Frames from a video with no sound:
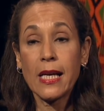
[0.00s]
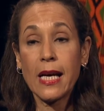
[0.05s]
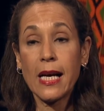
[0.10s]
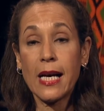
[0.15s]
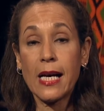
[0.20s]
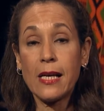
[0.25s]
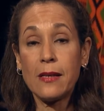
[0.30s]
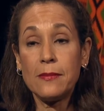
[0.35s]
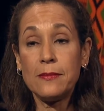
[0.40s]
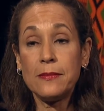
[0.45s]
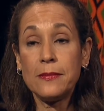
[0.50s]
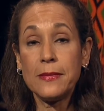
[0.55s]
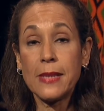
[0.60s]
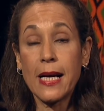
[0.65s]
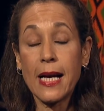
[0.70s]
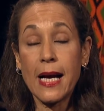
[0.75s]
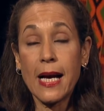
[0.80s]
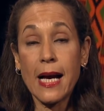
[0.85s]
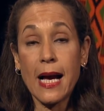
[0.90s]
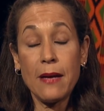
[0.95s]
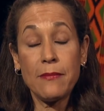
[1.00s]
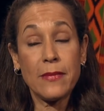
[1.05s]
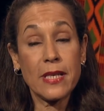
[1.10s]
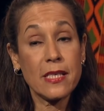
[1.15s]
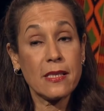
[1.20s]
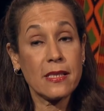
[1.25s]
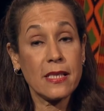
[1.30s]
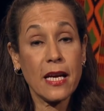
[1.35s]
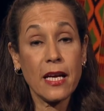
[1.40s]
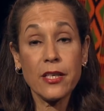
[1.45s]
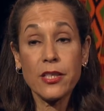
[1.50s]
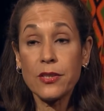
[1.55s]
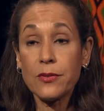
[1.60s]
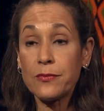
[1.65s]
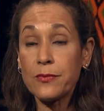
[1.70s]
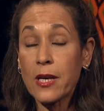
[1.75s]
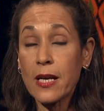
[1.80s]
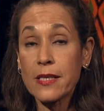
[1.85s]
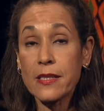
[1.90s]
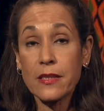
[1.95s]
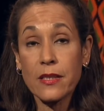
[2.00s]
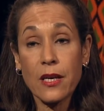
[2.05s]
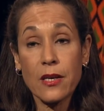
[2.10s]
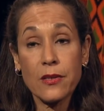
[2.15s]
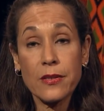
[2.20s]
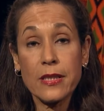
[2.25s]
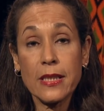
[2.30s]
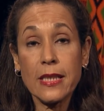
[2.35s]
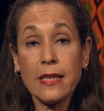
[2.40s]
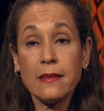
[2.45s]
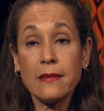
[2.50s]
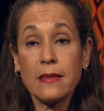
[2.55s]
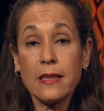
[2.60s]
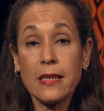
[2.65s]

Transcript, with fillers: Um, I must tell you, Roscoe, the,